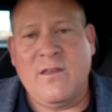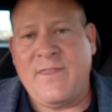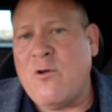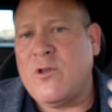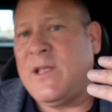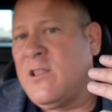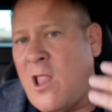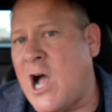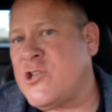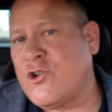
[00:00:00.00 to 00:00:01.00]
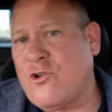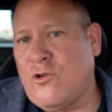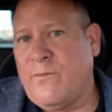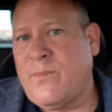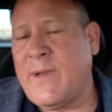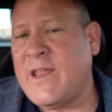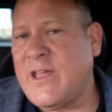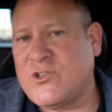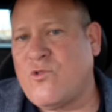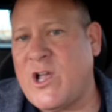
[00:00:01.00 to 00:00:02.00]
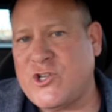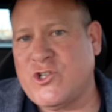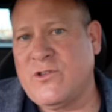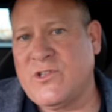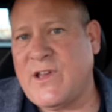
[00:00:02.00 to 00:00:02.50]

That would be logical, but my next question